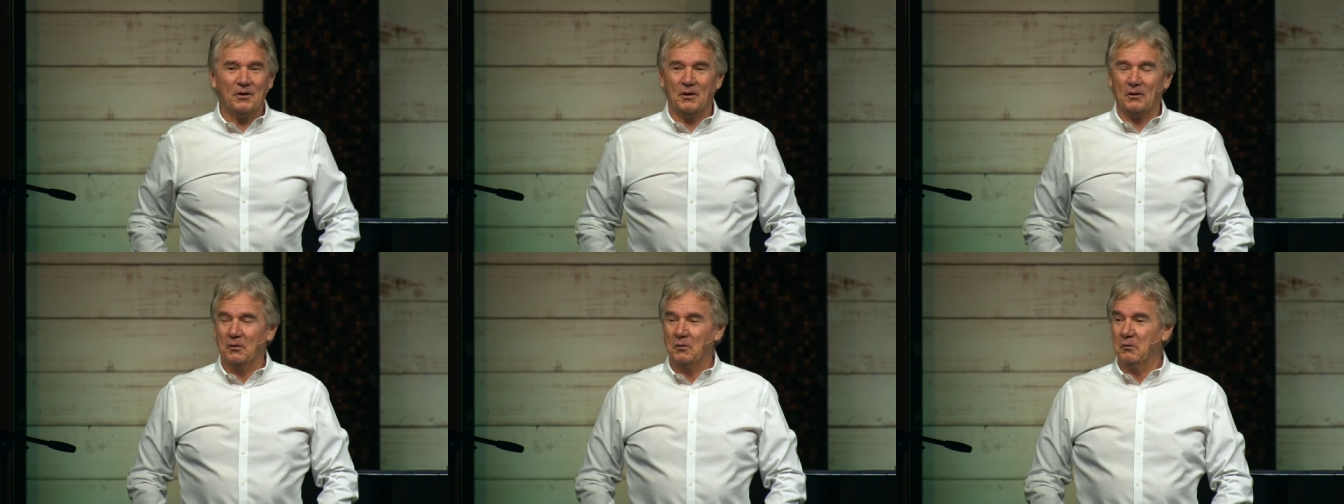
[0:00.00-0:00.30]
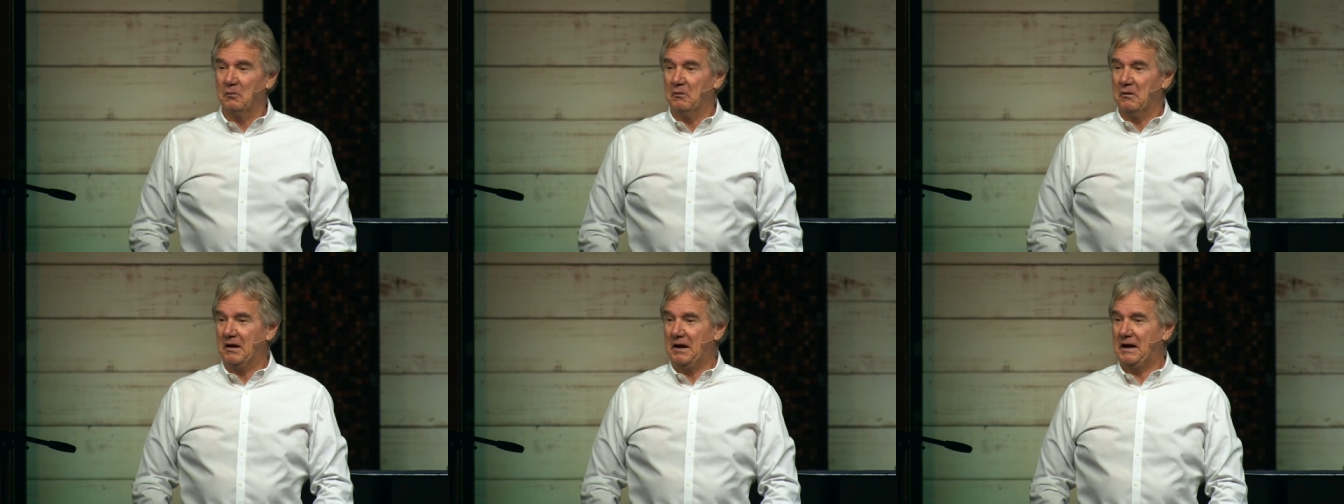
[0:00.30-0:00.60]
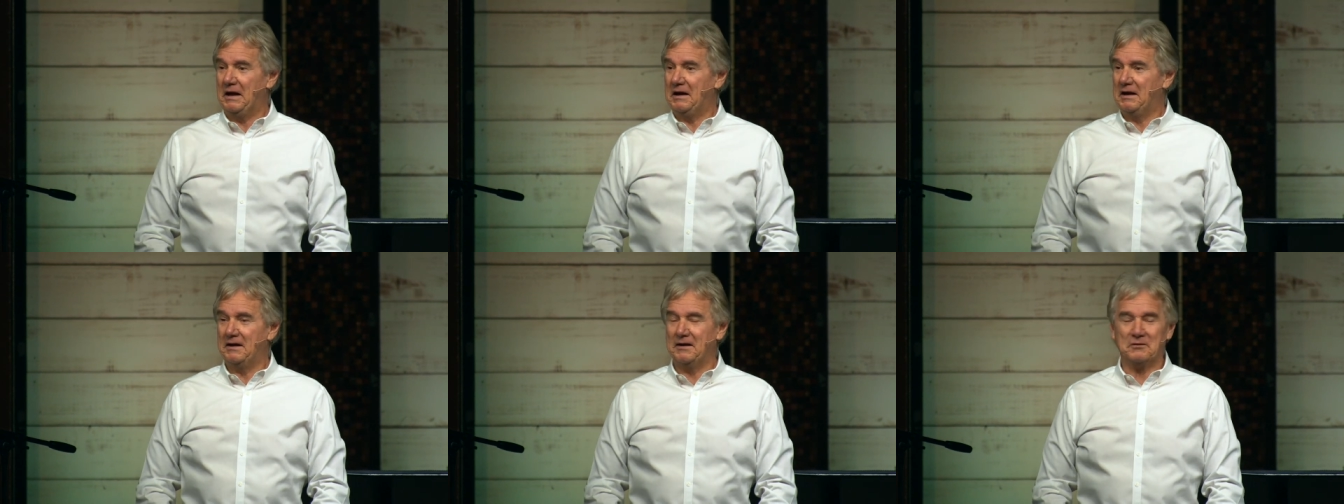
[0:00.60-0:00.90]
like,
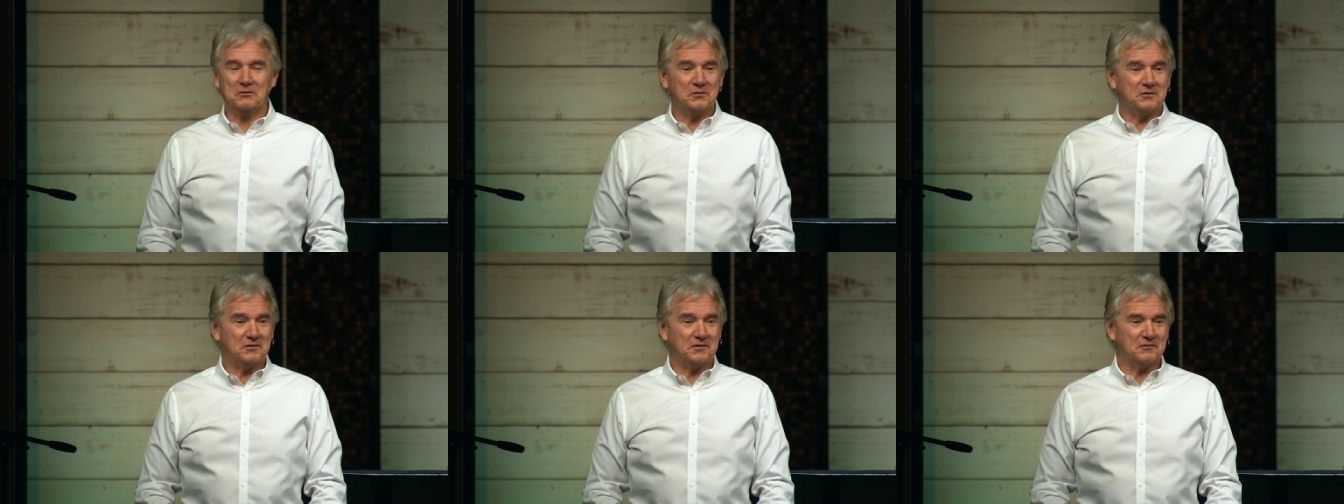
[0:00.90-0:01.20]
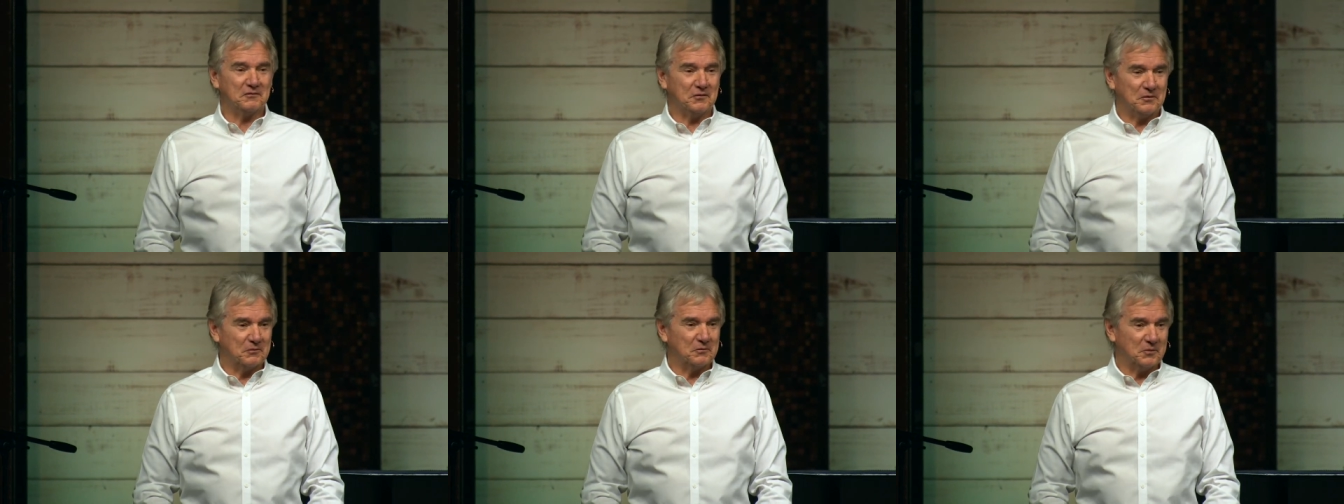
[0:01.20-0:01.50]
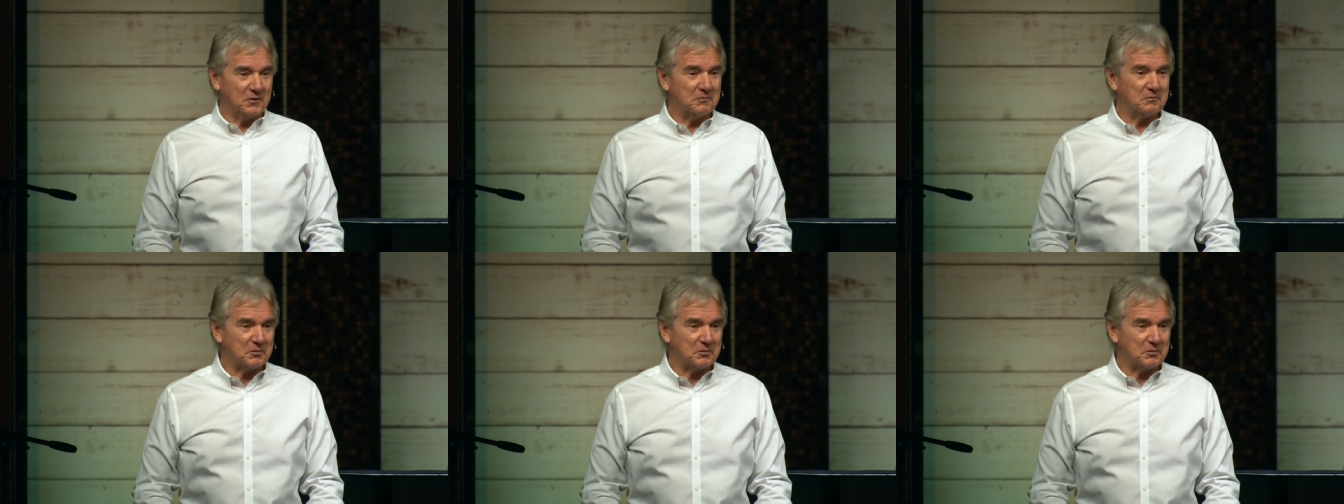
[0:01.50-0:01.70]
wow, we're, we're, we're